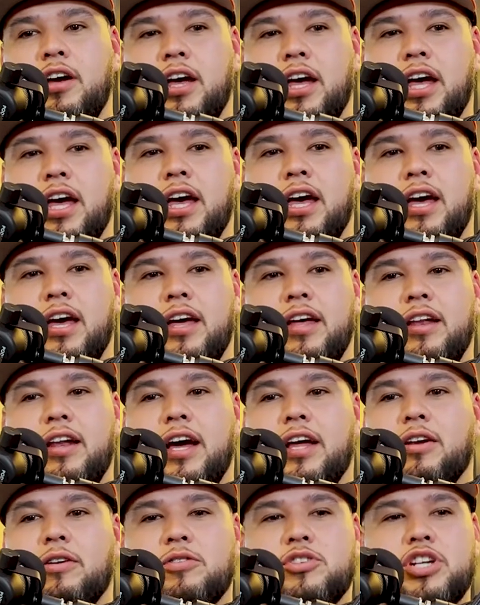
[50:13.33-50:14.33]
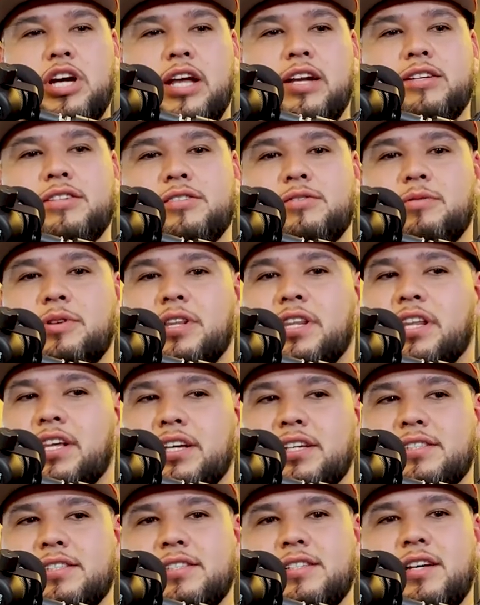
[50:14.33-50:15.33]
And I know China's doing
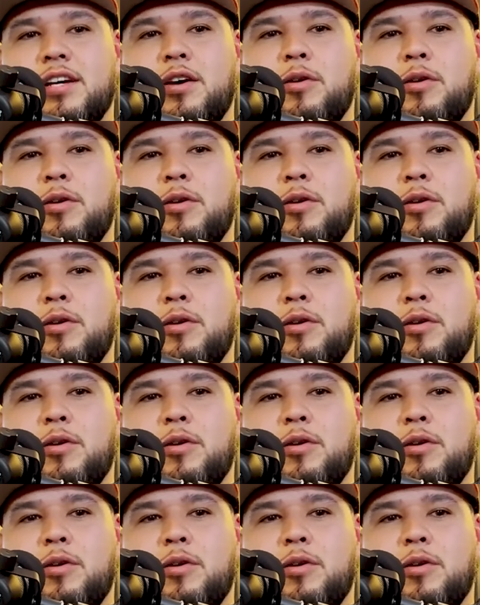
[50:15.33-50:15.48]
this,